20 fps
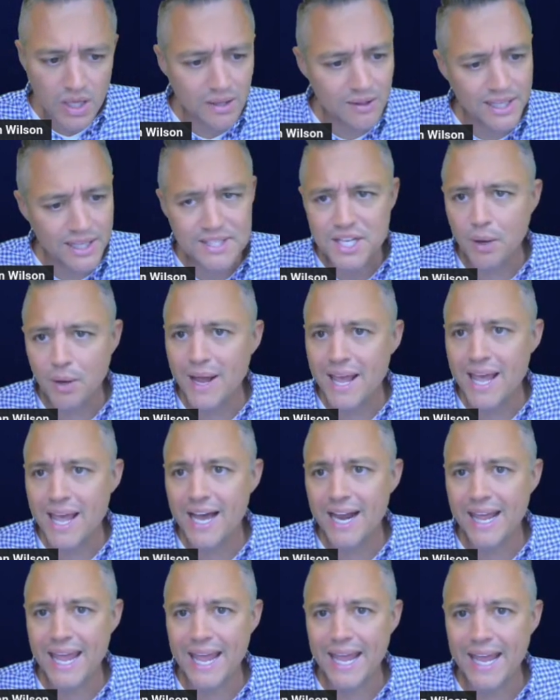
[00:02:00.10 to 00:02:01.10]
let's go
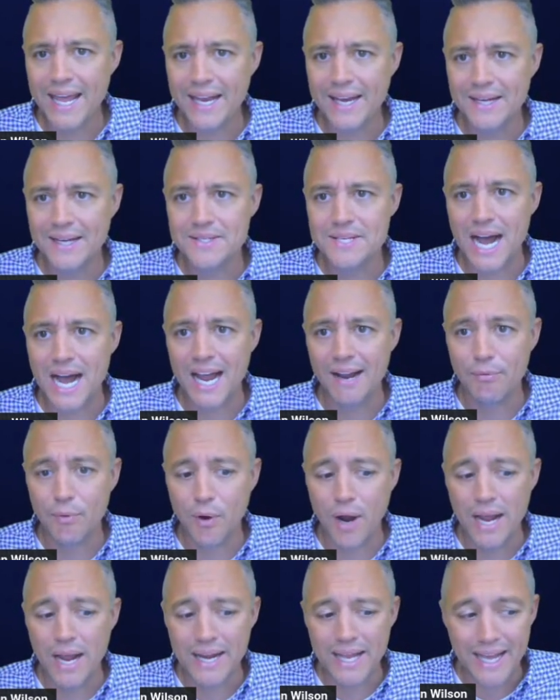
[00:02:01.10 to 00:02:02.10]
ahead and
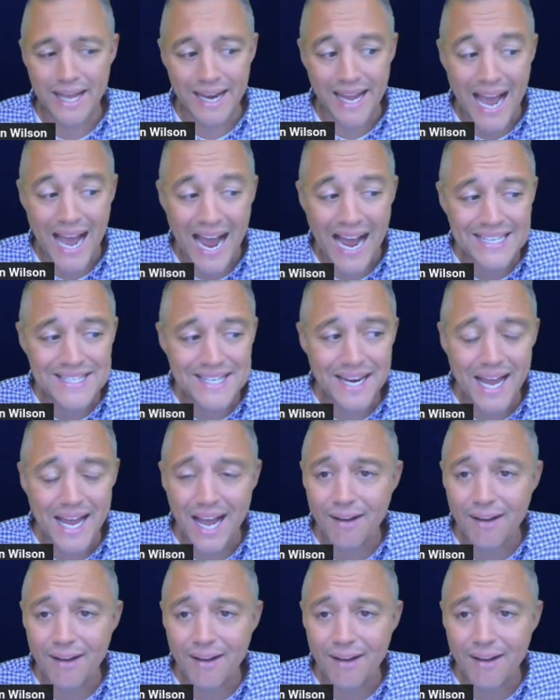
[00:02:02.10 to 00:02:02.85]
dive right in. As an